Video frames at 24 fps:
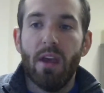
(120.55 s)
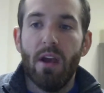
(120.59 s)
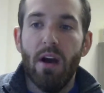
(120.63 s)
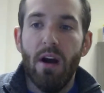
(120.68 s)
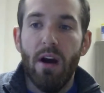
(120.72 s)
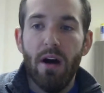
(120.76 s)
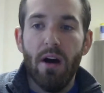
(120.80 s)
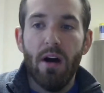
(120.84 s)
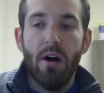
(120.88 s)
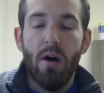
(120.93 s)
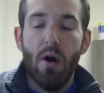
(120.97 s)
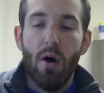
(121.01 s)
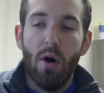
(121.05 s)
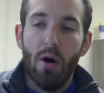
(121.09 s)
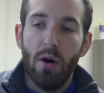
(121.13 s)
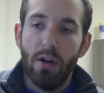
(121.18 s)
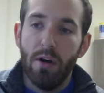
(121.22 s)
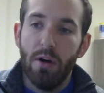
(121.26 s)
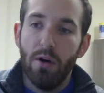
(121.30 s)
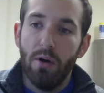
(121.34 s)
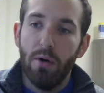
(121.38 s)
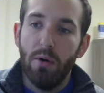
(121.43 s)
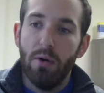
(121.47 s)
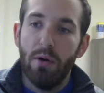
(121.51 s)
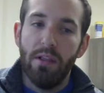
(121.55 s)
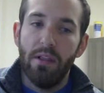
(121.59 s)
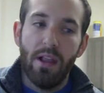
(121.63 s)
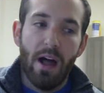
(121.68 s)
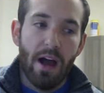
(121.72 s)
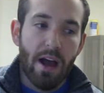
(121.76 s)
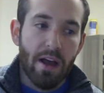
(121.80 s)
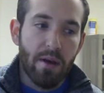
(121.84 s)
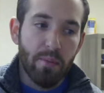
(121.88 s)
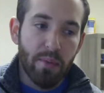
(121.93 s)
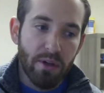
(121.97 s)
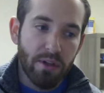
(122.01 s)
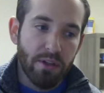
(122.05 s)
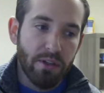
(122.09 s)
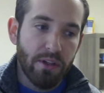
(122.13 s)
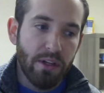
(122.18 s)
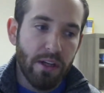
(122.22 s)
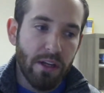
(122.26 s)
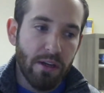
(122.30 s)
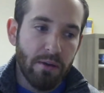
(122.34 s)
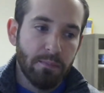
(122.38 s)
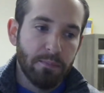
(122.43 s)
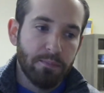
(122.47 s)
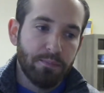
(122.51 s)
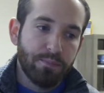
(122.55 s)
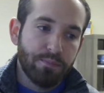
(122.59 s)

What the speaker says: auto liability.